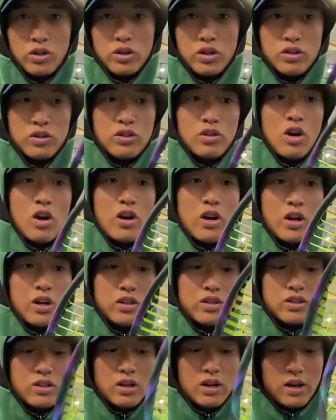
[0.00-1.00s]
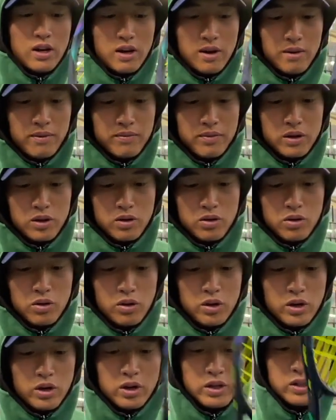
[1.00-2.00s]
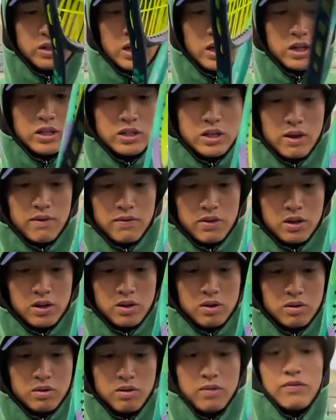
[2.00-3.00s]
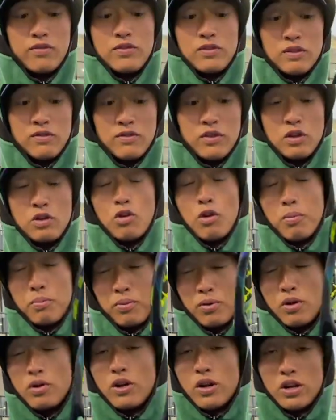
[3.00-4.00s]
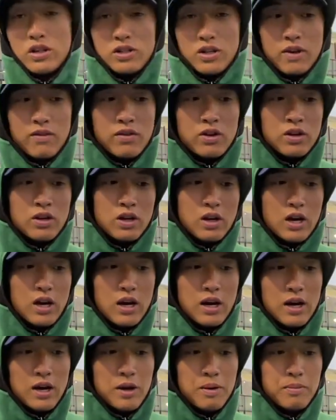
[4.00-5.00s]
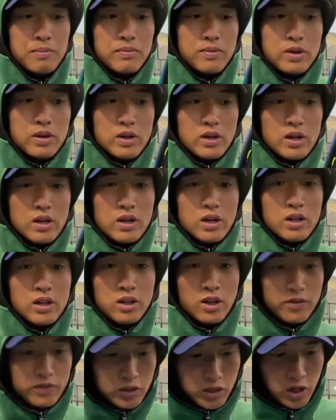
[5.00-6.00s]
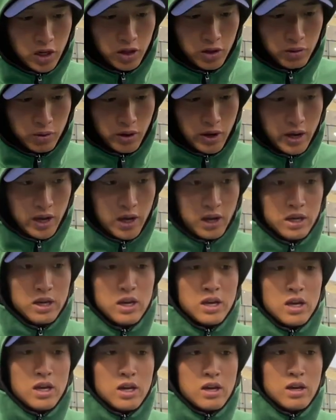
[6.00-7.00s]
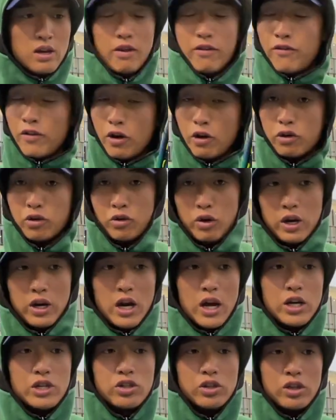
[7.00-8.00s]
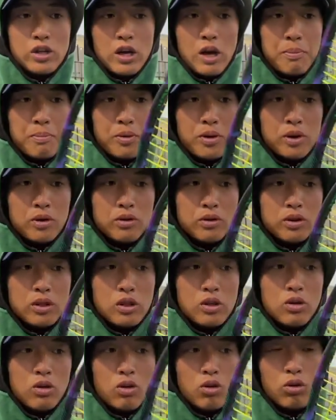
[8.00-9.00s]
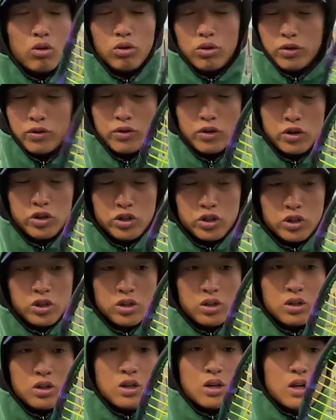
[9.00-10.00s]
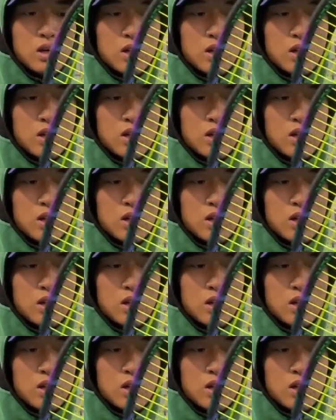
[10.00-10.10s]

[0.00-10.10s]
this Yonex Vcore 97. Vcore Pro 97. Love the colorway. It felt great, actually. I played with the older version,